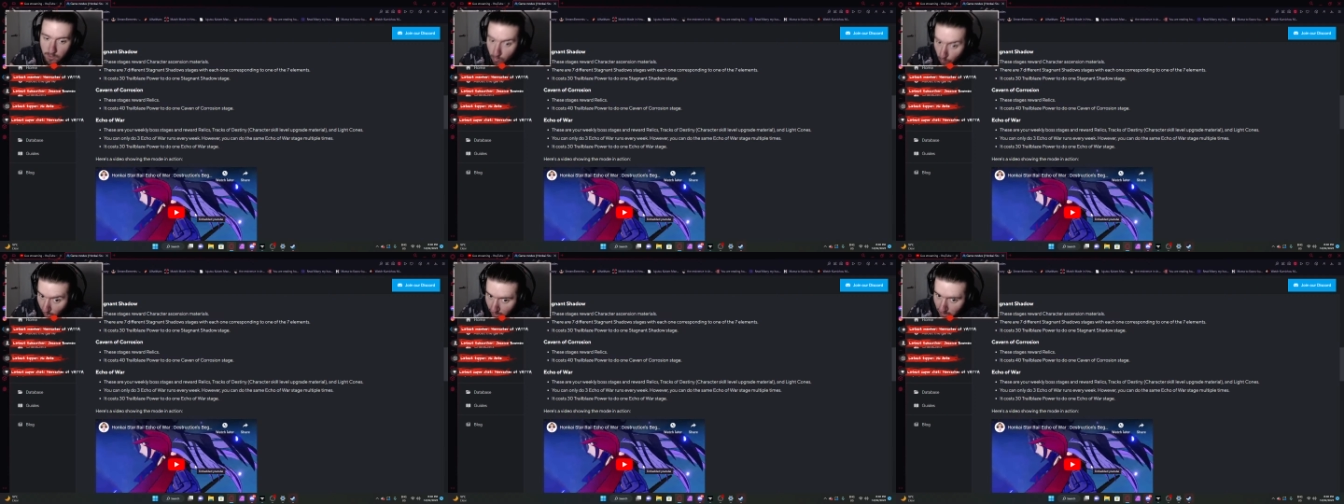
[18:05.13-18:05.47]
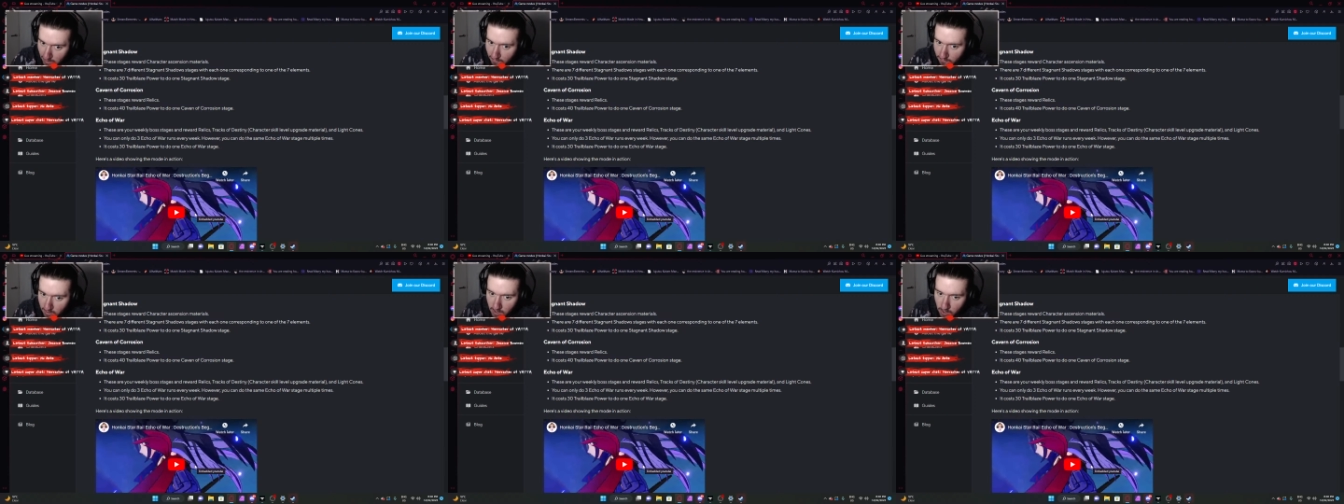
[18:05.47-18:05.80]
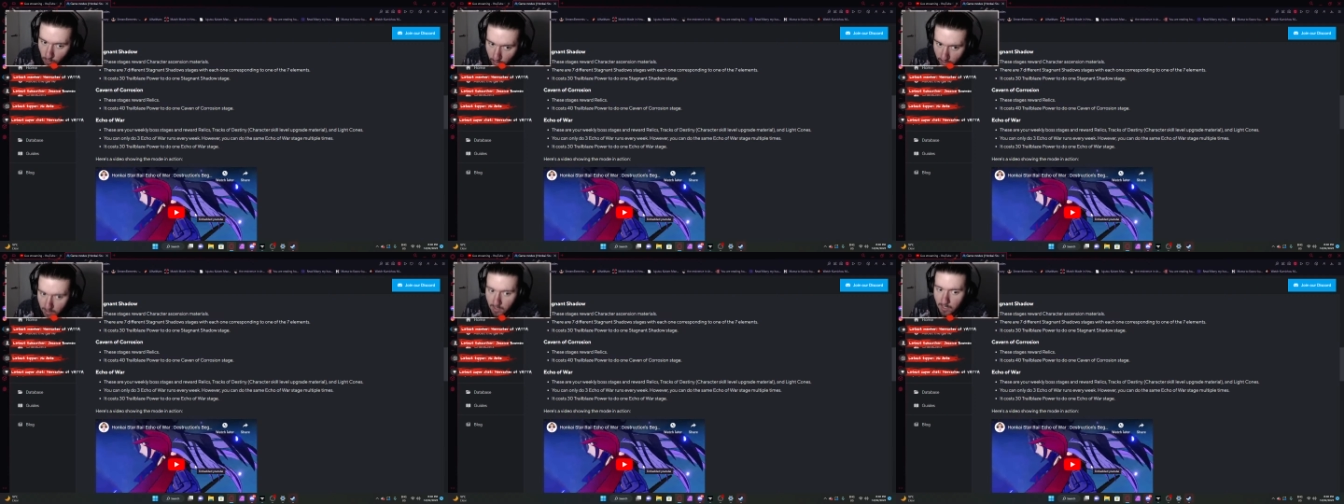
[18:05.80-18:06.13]
relatively
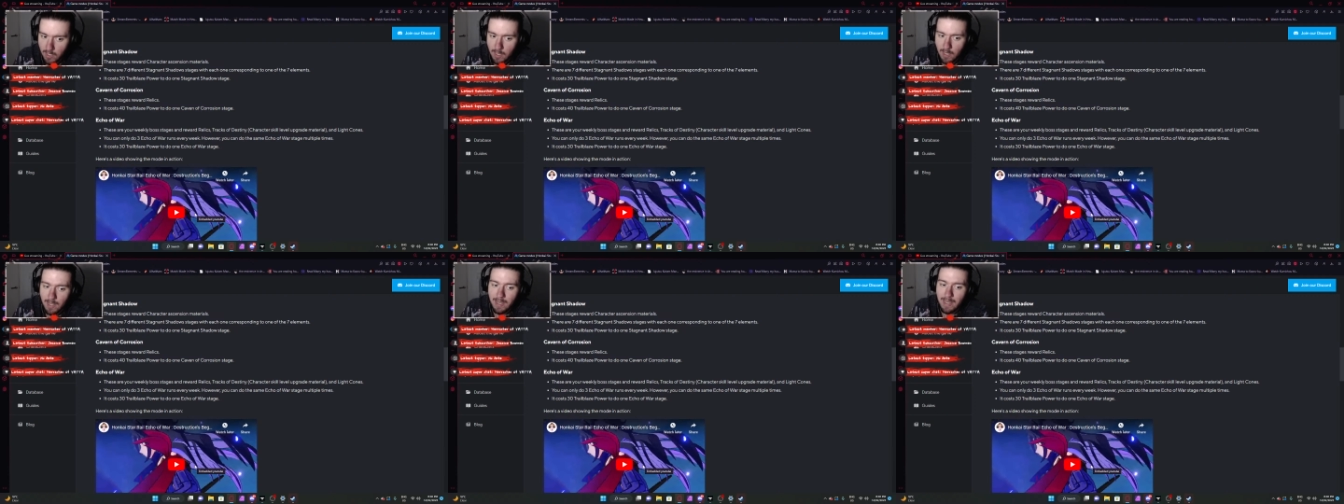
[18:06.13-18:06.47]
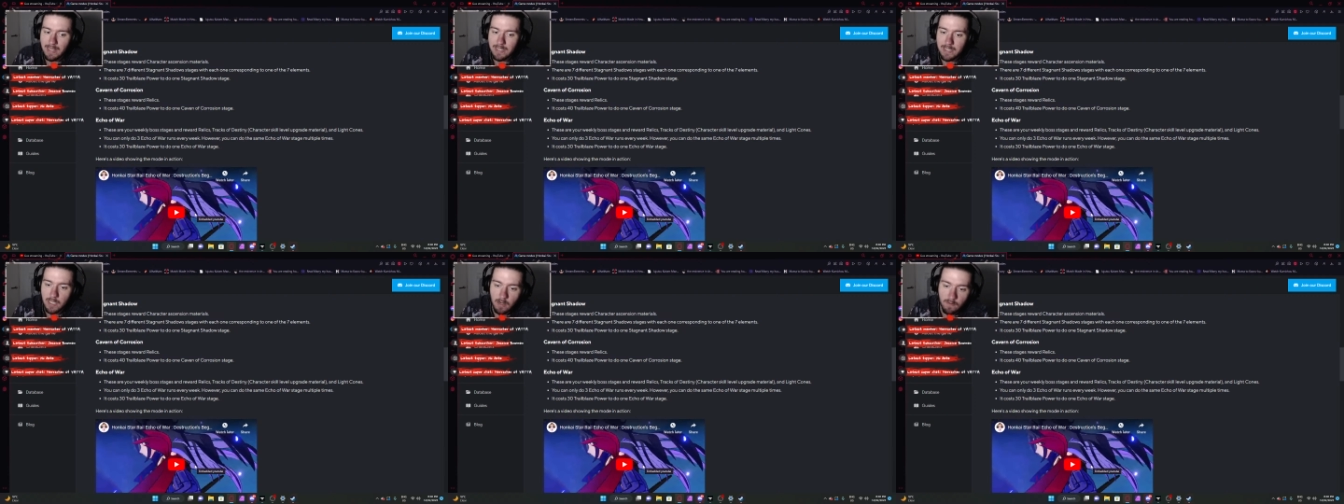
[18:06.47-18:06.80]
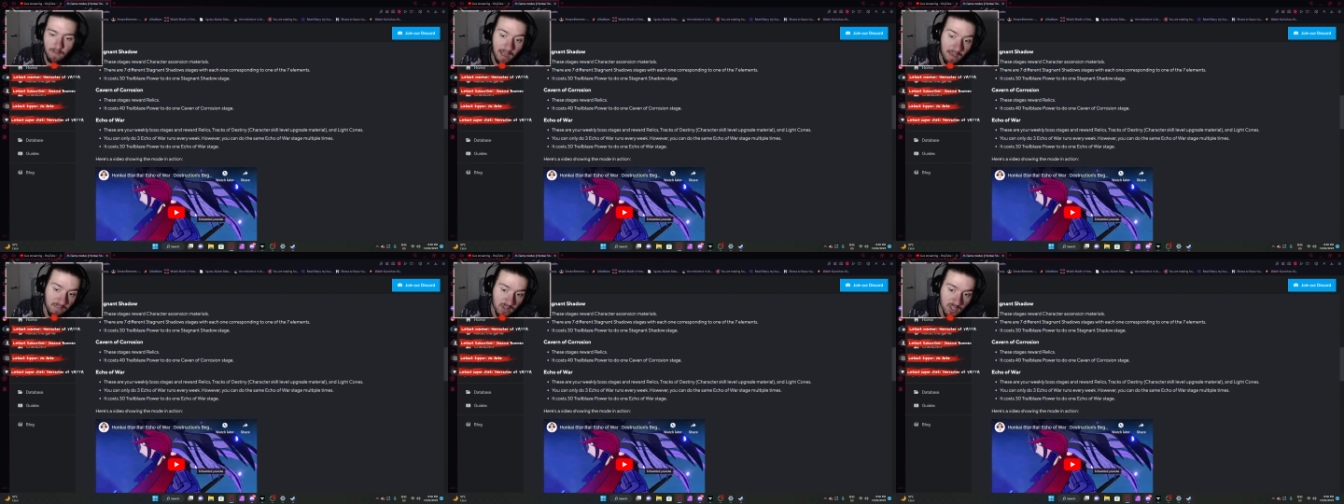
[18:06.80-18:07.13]
quickly instead
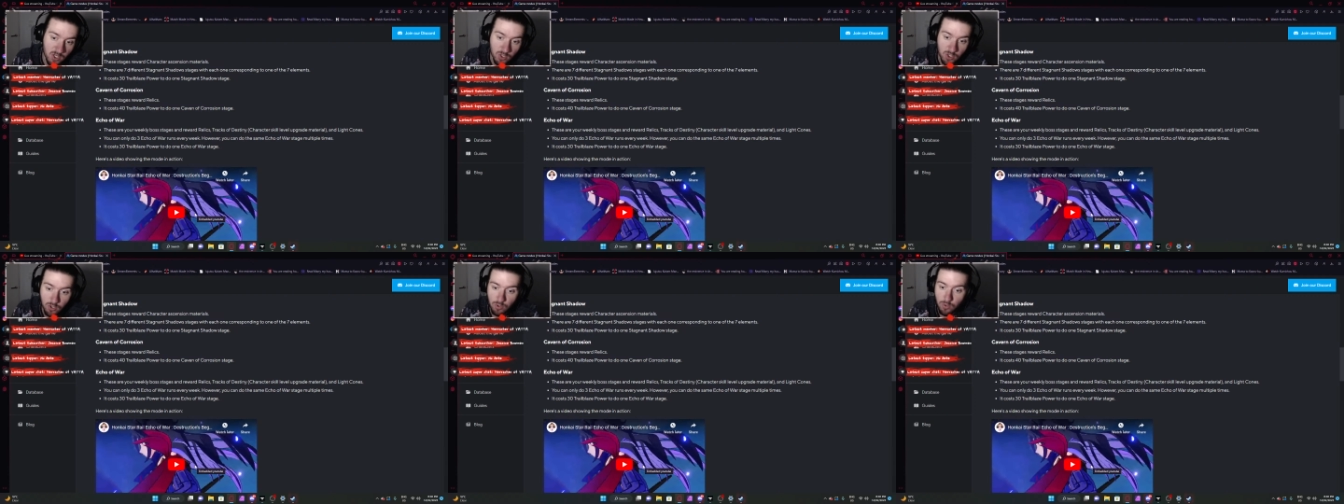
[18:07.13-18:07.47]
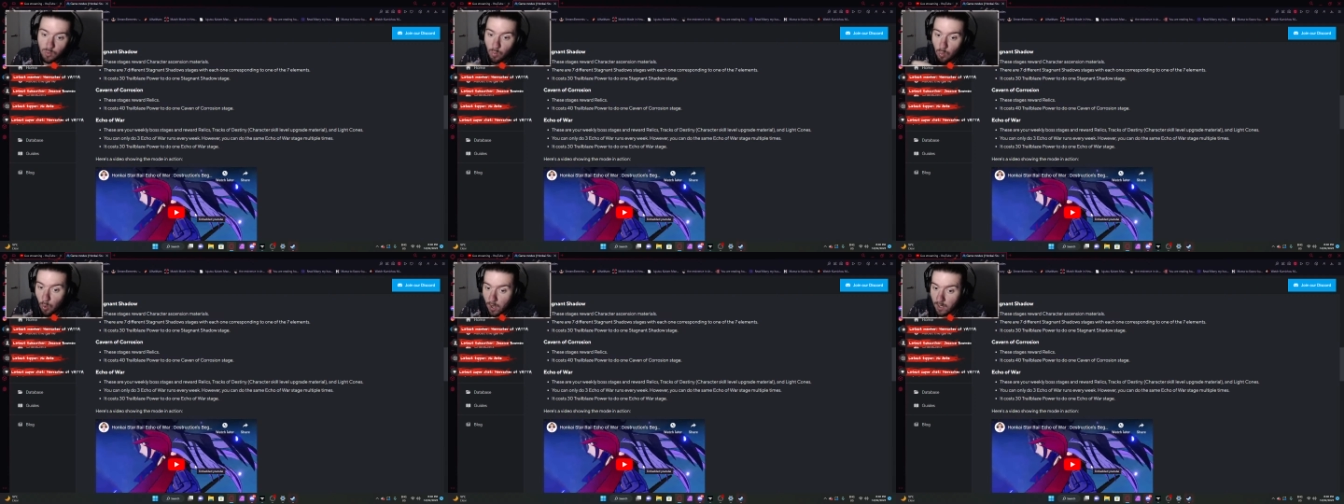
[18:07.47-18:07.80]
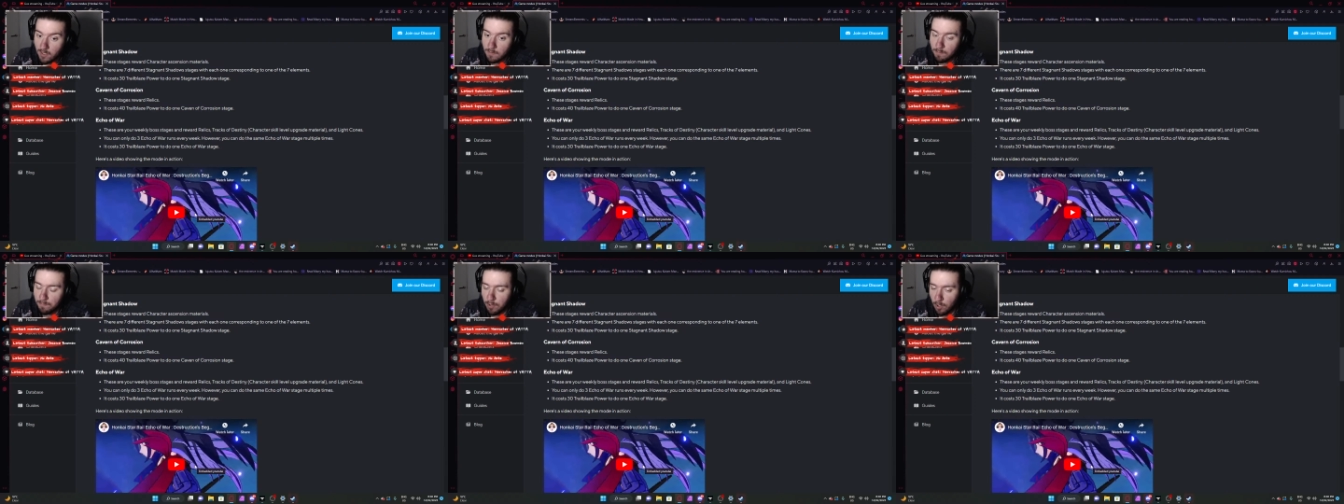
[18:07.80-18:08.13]
of having to do
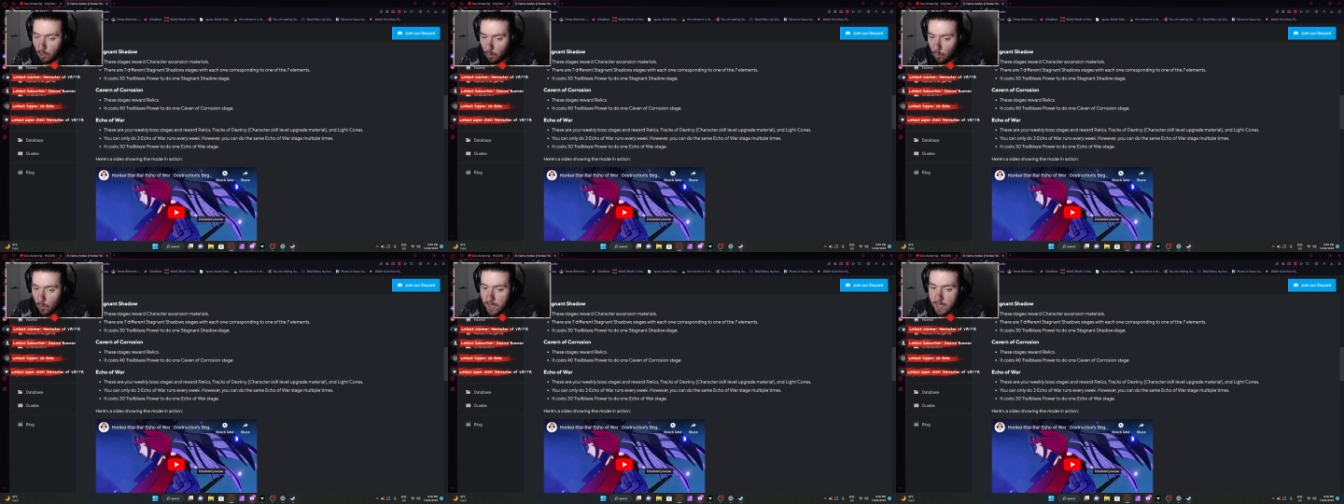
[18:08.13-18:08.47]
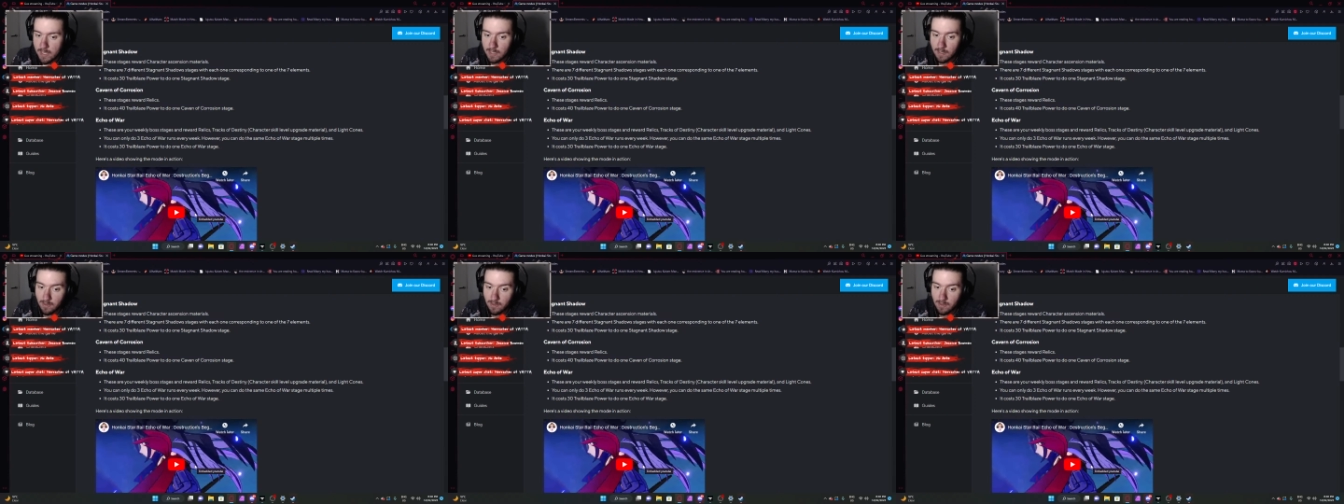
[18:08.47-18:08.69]
one per week,